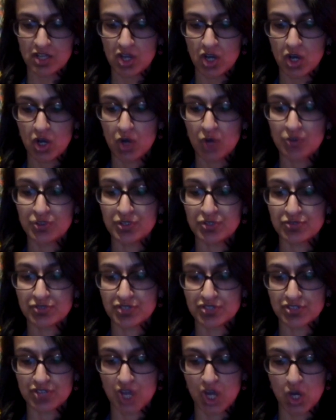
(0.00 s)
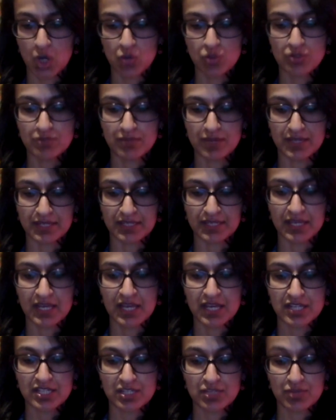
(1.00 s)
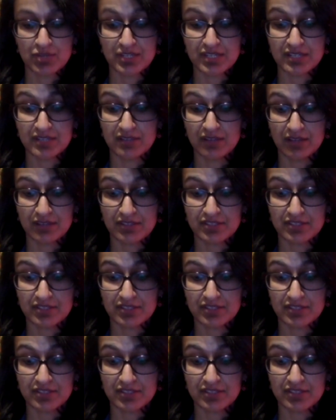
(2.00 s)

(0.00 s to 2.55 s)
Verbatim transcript: Ho used his own money to rent another